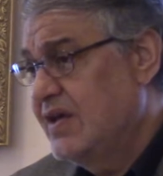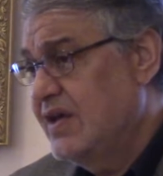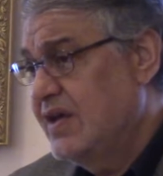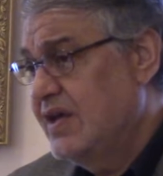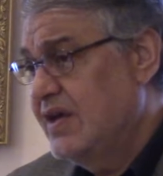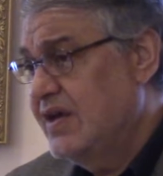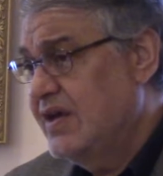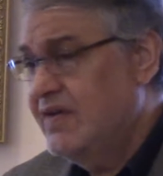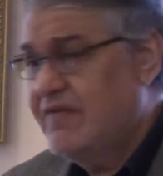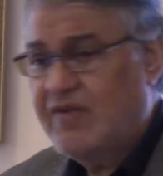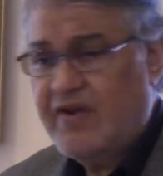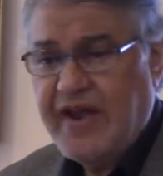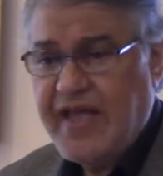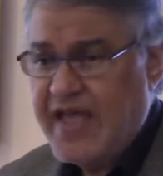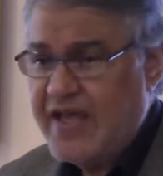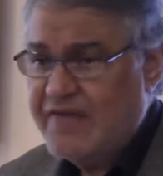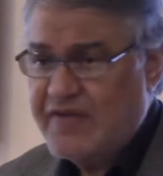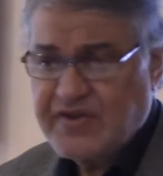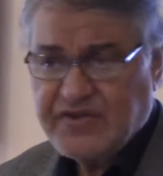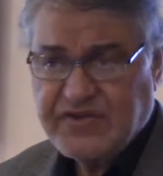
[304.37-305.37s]
Never have
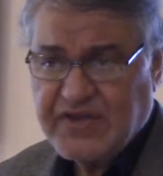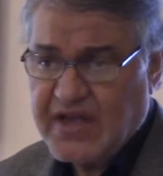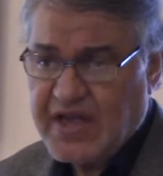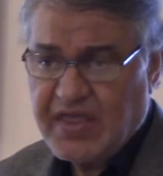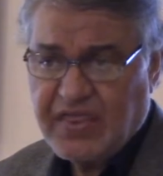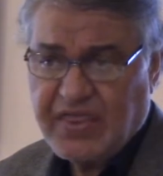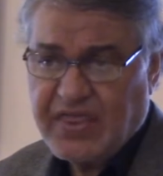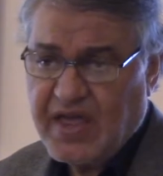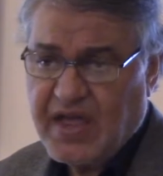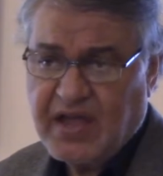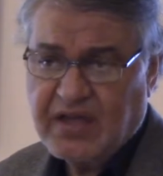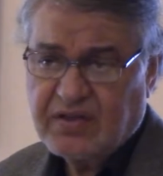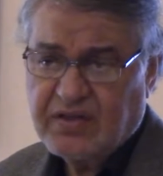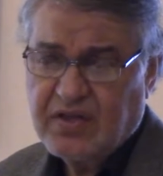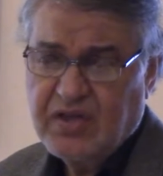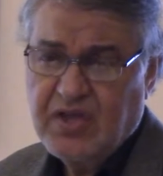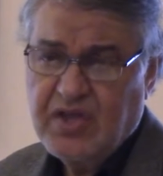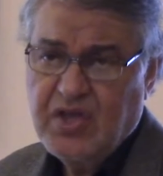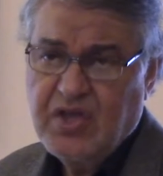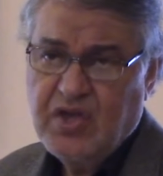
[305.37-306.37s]
a second thought
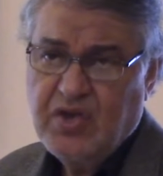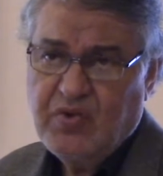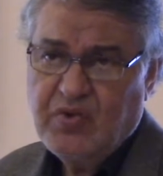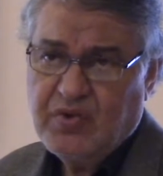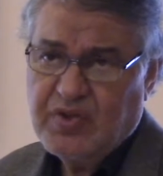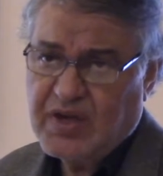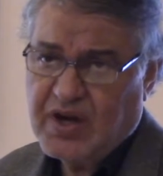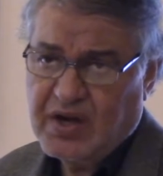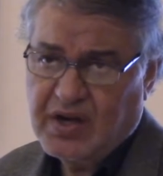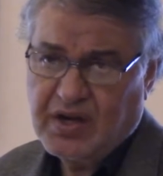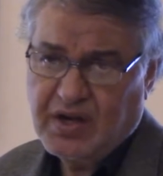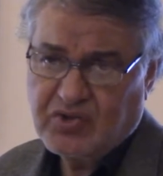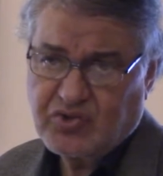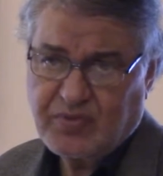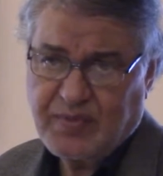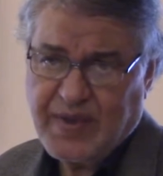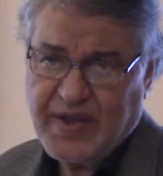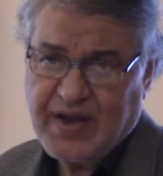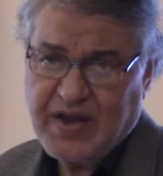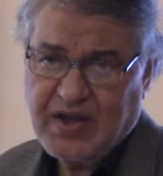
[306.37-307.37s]
whether Allah
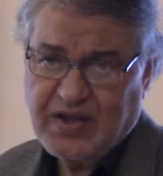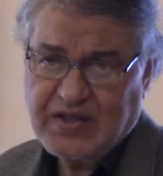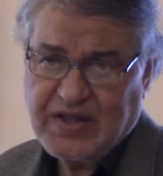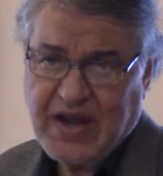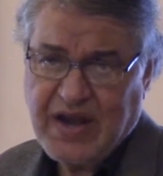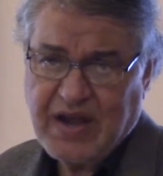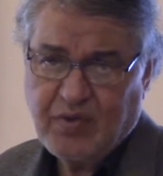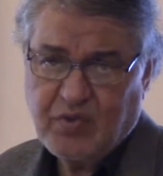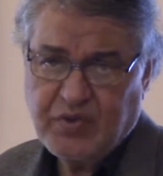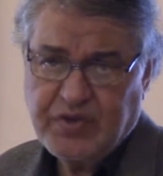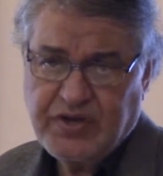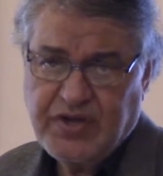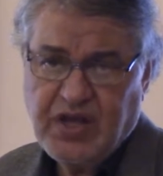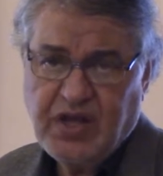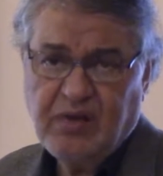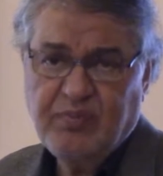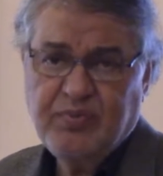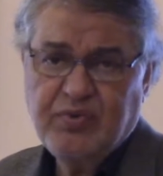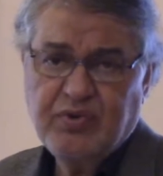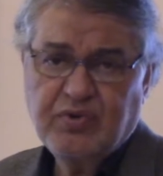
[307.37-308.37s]
subhanahu wa ta'ala would help
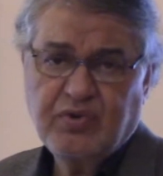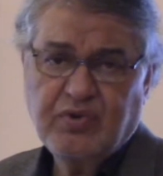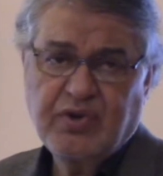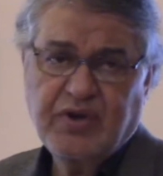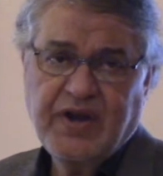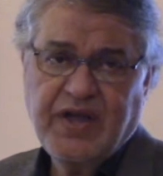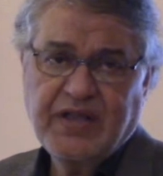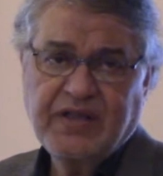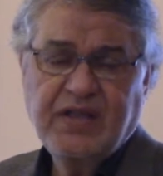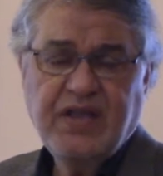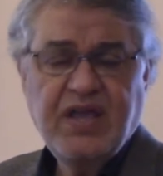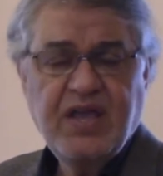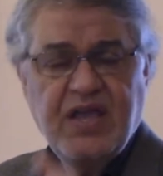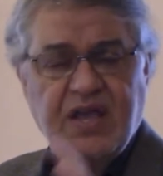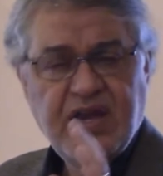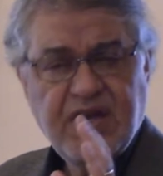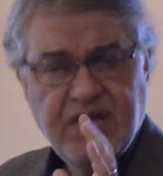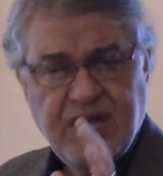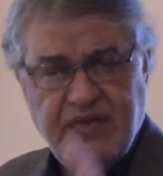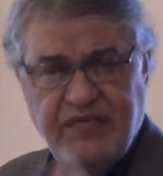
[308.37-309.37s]
you or not.
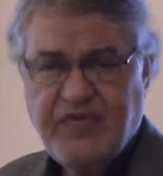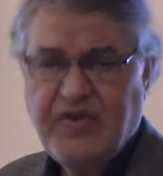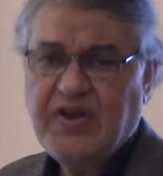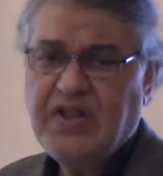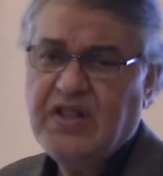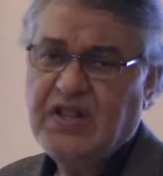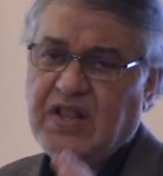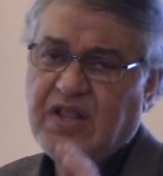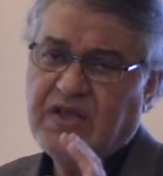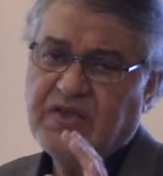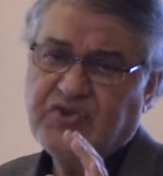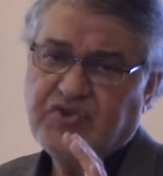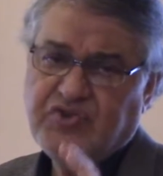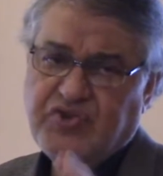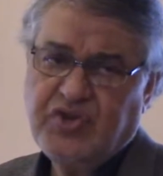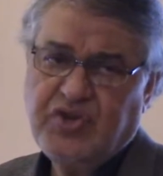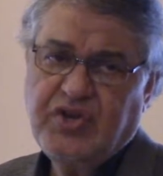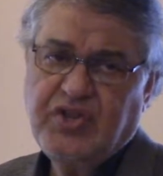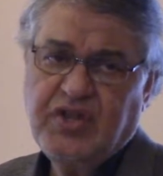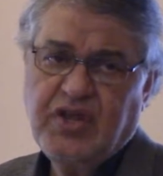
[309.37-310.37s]
Definitely,
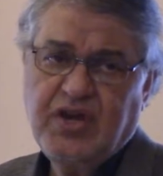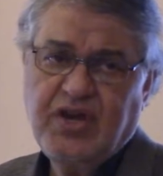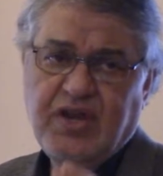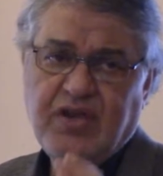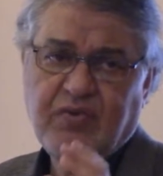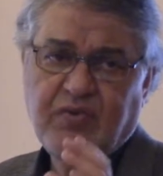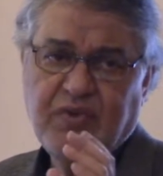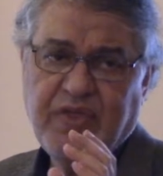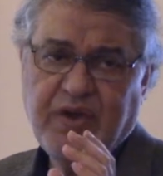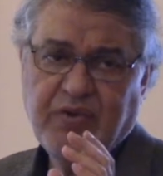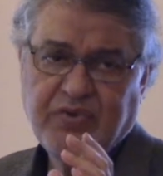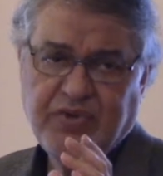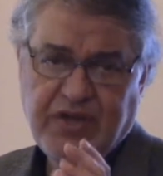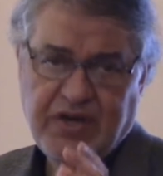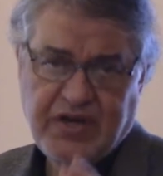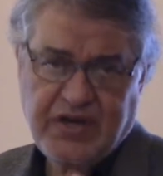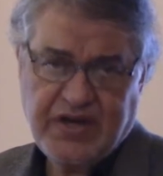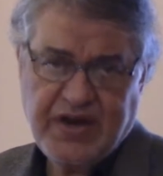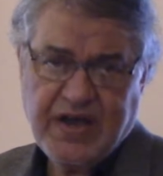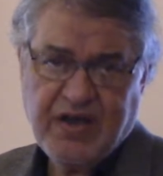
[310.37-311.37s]
certainly, without any
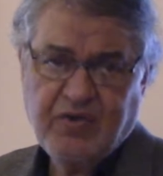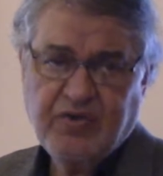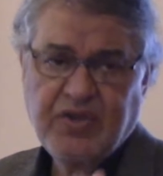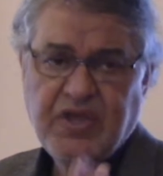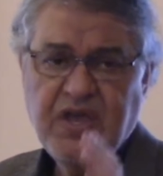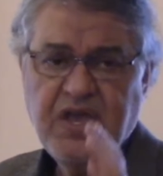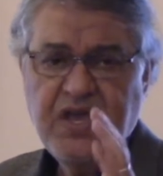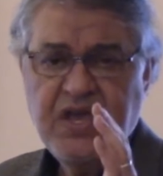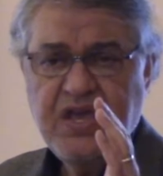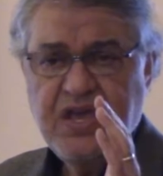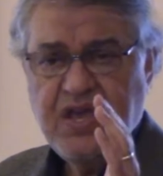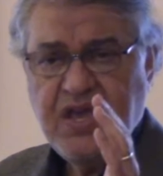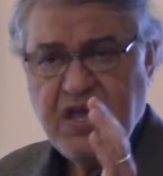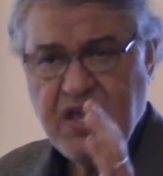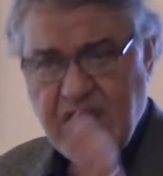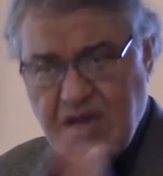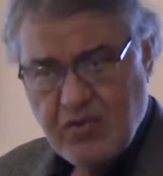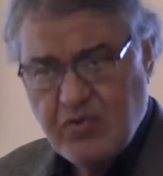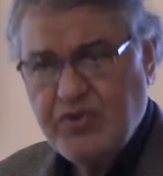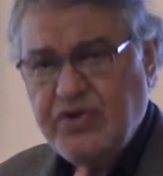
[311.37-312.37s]
doubt, He
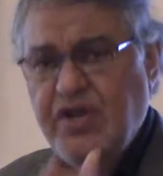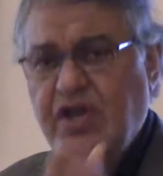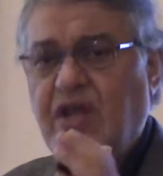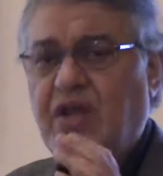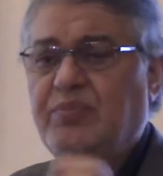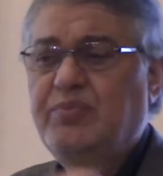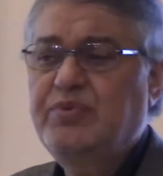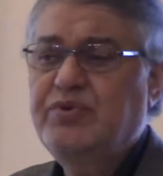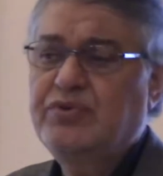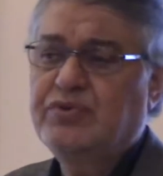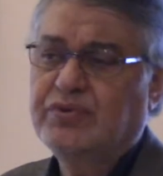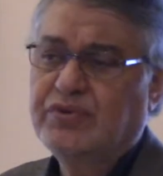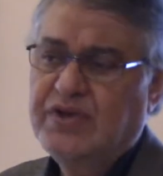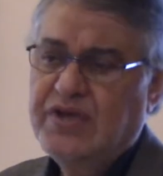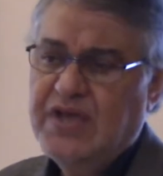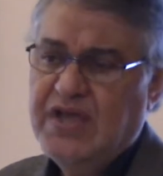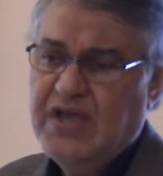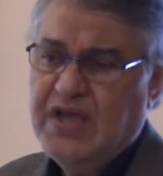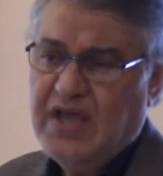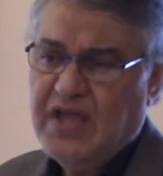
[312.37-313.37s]
would help you
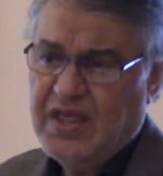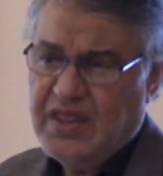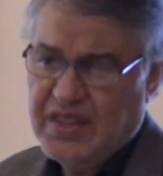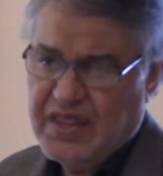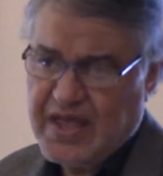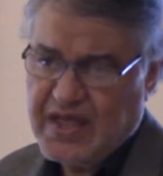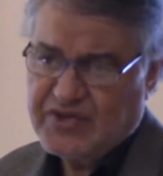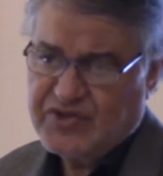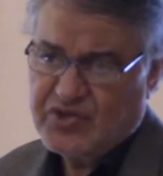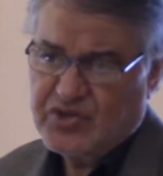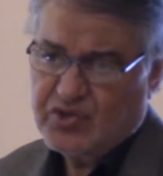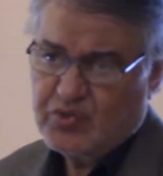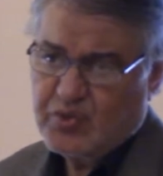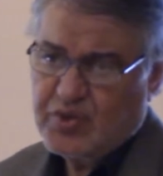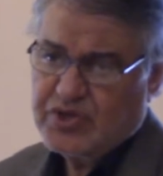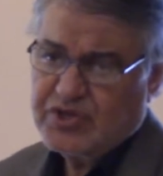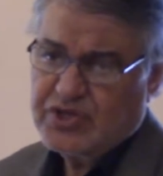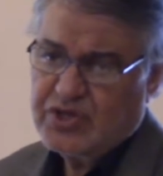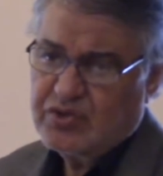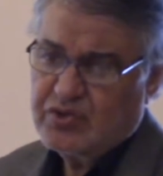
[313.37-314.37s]
in that
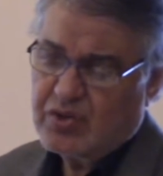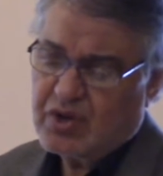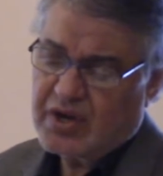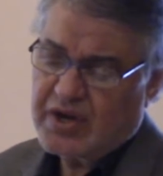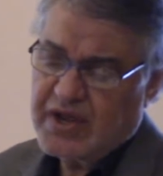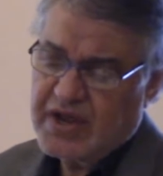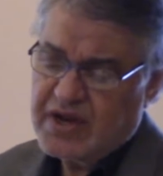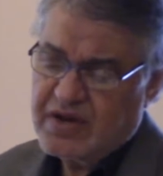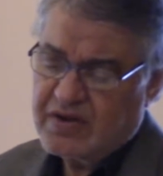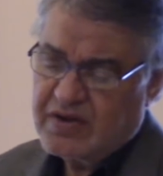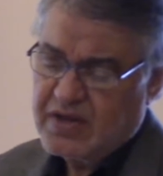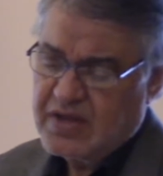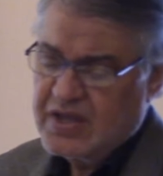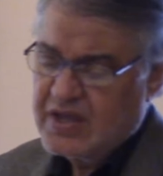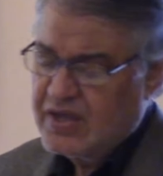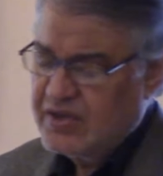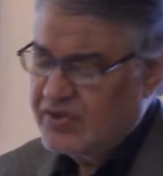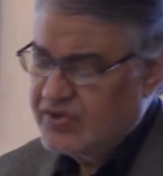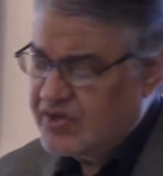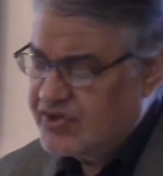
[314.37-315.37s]
situation you are in
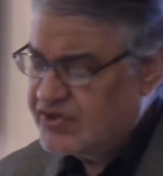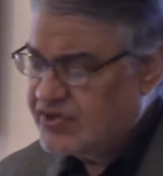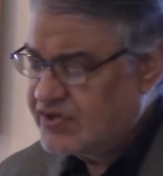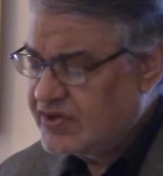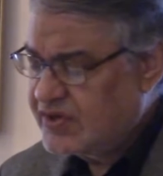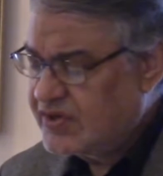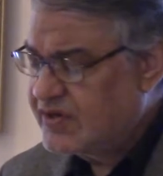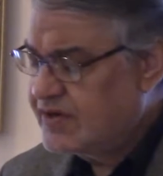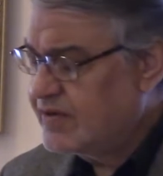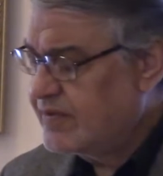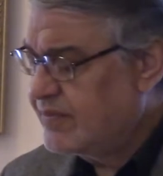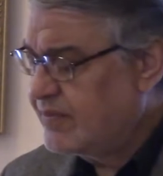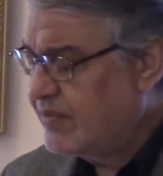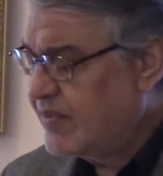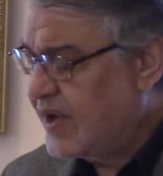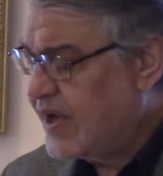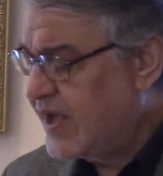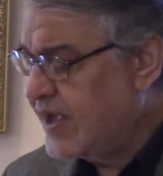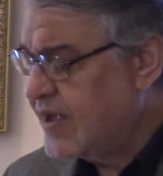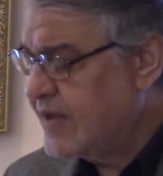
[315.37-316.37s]
tested
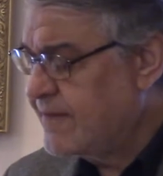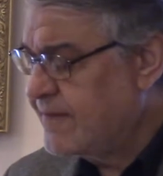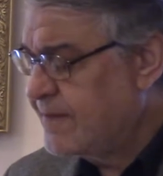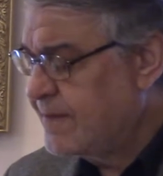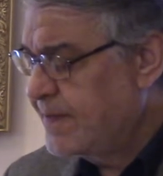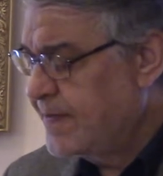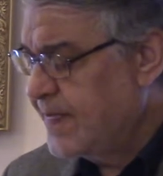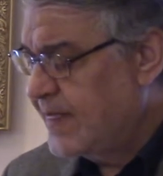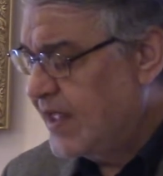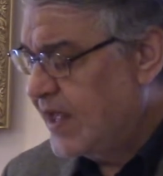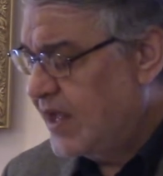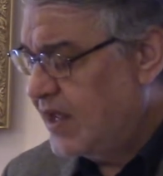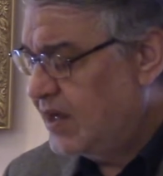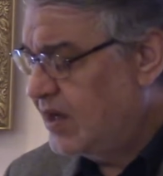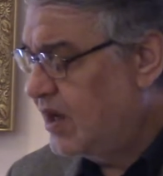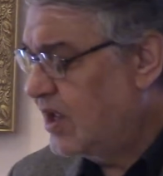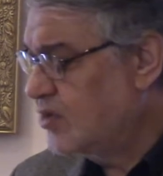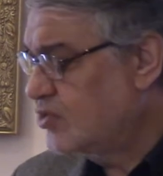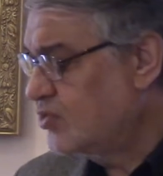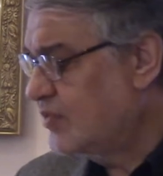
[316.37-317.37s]
by Allah
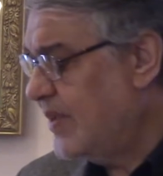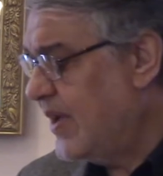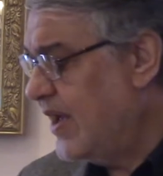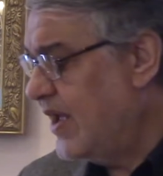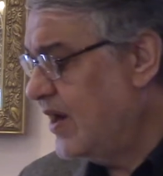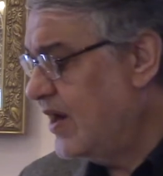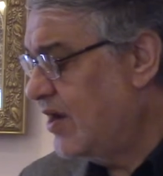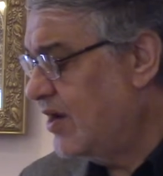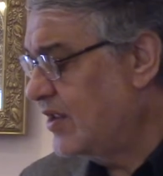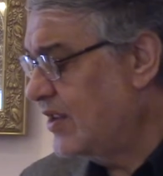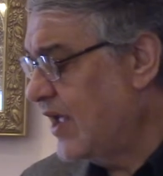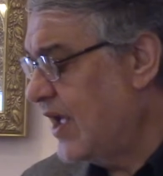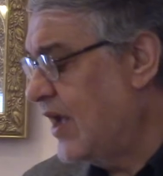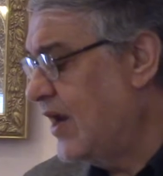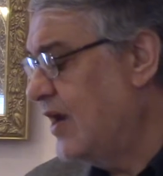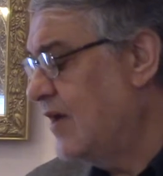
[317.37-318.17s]
subhanahu wa ta'ala.